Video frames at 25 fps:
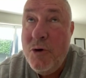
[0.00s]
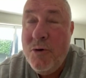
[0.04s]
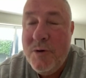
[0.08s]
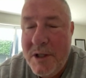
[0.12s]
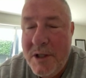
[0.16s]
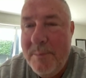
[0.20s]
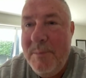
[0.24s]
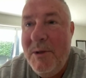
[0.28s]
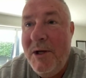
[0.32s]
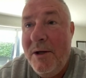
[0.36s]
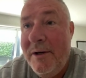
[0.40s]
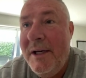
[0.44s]

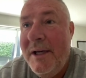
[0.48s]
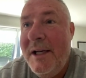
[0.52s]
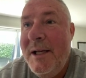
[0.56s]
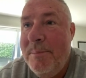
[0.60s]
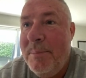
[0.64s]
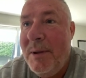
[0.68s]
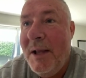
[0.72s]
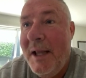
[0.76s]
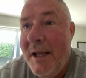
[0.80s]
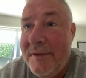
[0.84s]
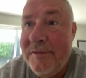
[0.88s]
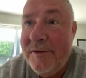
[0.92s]

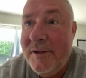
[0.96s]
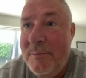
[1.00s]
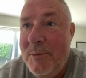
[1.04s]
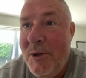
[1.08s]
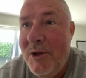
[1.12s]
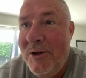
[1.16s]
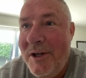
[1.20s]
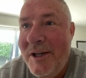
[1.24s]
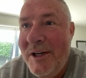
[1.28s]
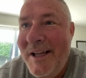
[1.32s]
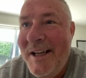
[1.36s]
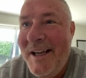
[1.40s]

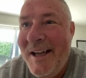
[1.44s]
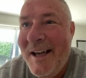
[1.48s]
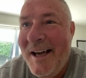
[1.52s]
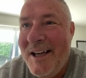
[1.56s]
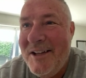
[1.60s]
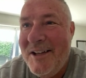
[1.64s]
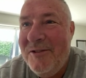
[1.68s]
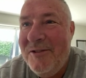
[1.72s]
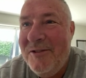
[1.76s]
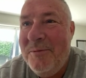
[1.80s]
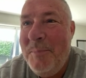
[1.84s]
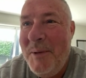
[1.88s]
community
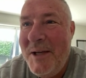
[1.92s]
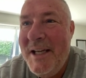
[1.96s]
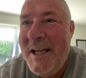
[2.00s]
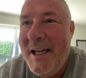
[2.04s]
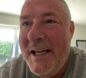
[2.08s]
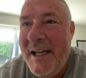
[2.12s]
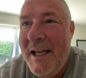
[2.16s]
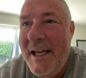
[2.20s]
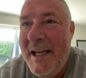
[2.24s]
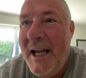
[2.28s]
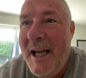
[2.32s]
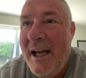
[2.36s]
are
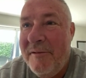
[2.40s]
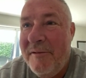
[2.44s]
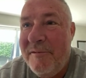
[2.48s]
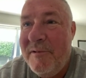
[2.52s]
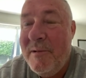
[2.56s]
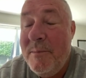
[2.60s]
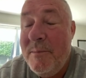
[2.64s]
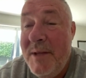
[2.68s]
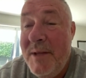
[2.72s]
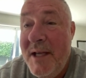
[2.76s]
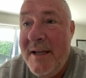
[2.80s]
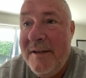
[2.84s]
speaking out from
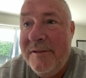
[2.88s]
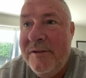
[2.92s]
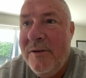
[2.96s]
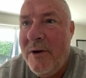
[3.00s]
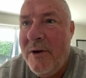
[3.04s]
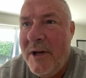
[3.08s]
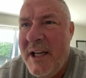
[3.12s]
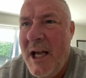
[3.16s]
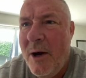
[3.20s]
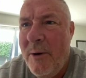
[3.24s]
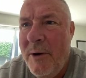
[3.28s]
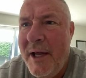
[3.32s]
their side
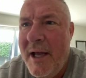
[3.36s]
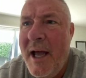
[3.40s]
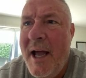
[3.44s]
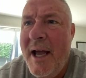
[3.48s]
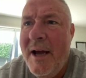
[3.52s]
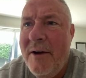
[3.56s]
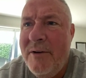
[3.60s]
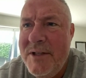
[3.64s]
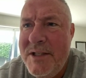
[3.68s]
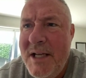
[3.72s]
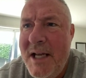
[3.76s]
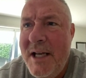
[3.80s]
going, how
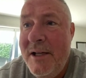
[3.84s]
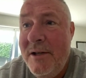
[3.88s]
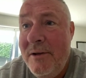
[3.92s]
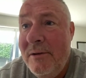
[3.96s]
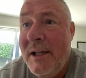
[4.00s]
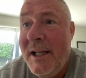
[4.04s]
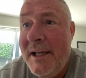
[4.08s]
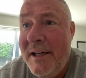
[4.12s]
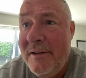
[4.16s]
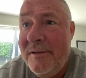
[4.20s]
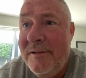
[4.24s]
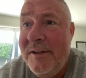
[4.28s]
dare you
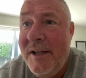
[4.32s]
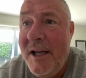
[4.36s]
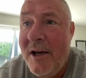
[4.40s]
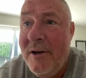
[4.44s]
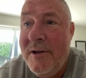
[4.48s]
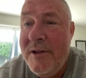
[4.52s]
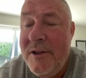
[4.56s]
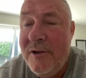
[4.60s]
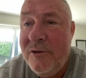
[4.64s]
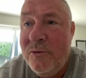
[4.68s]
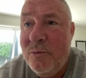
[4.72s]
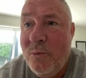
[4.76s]
let us down
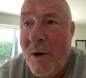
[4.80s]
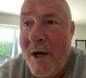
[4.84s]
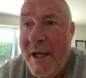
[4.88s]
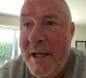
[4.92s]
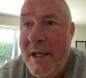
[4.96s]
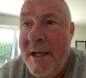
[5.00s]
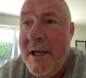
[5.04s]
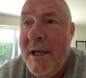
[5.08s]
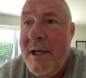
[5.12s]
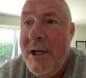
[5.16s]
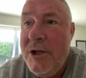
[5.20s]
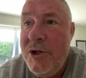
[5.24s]
in this
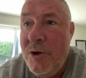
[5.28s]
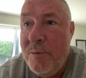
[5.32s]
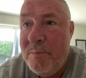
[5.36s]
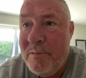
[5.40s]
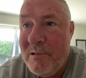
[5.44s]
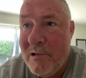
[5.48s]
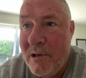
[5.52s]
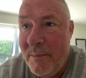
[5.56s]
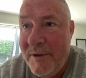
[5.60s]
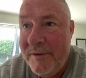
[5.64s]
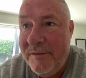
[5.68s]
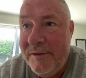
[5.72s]
way? You
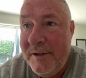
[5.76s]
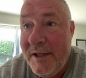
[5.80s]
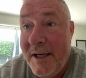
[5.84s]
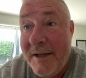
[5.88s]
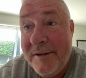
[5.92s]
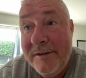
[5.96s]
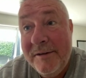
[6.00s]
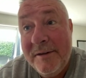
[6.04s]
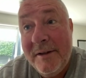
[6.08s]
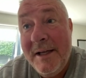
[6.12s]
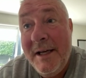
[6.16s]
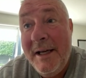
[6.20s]
promised
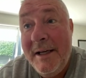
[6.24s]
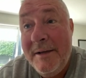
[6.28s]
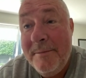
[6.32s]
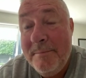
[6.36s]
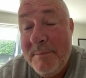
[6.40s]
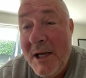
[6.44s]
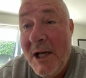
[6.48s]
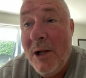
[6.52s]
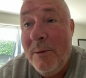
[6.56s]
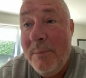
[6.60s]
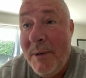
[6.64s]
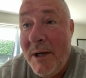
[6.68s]
us. And
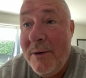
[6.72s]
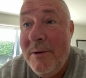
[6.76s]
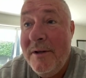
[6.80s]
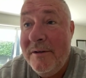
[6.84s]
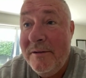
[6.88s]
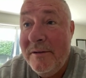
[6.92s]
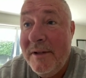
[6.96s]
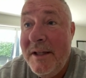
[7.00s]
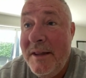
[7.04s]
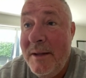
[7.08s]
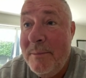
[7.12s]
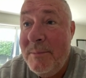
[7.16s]
Albo
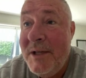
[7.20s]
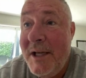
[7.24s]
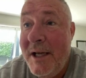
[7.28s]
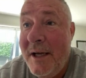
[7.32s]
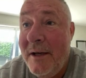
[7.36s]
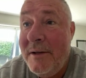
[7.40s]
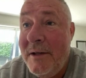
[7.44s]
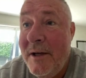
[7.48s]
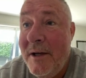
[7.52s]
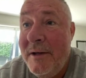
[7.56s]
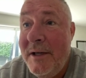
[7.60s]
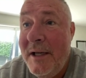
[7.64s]
has let them
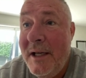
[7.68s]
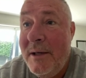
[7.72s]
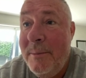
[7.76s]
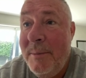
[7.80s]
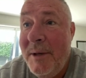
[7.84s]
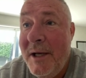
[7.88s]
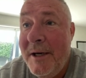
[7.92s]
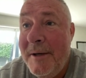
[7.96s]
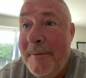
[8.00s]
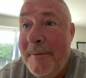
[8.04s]
down, no doubt about it.